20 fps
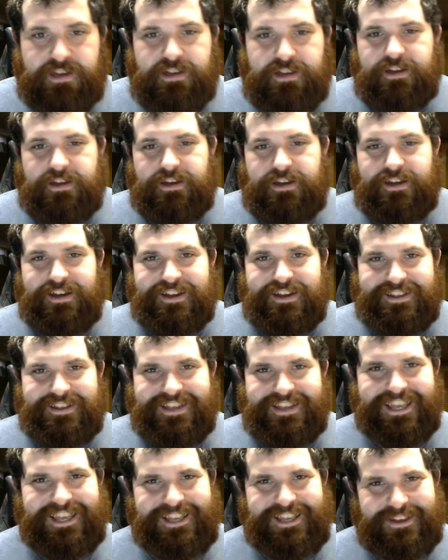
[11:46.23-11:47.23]

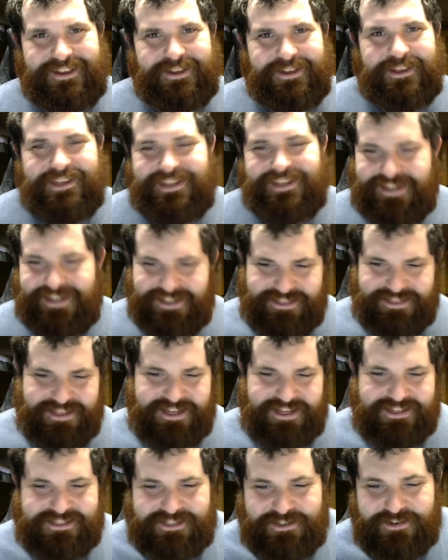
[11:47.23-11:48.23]
You can hit
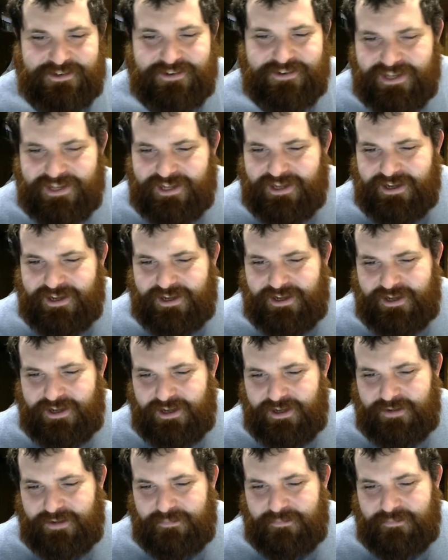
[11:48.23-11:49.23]
that too.
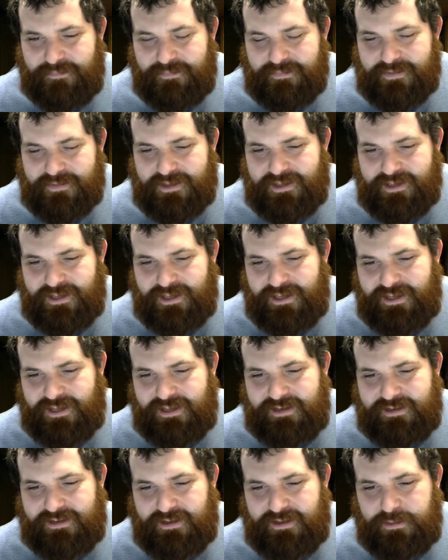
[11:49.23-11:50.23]

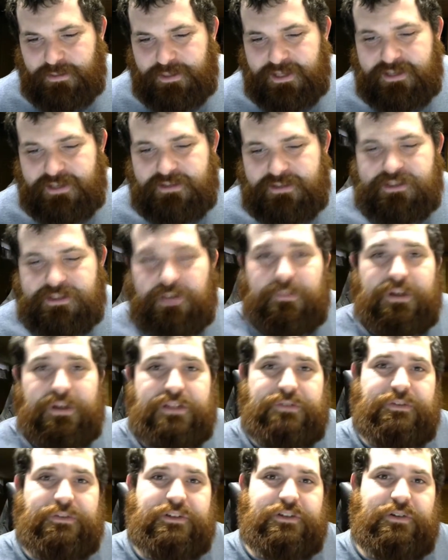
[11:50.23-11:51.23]
And thank you so much
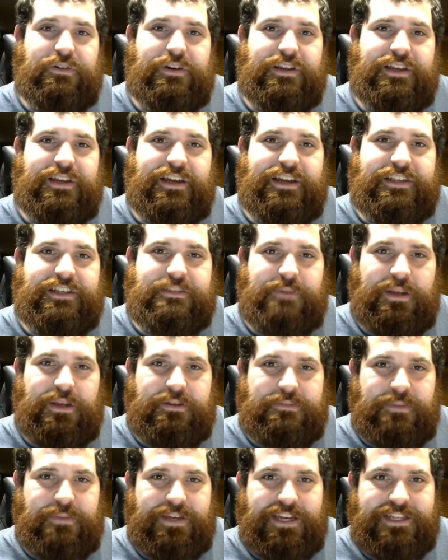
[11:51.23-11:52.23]
for joining, guys. My name
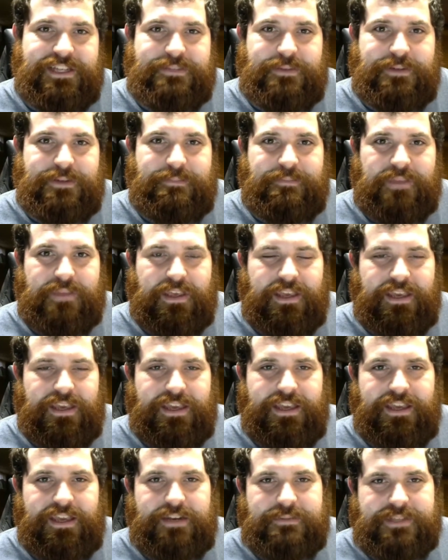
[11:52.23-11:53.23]
is Miasma,
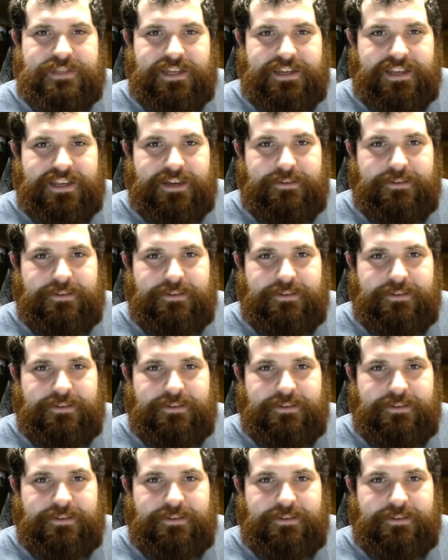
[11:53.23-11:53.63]
and I'm signing out.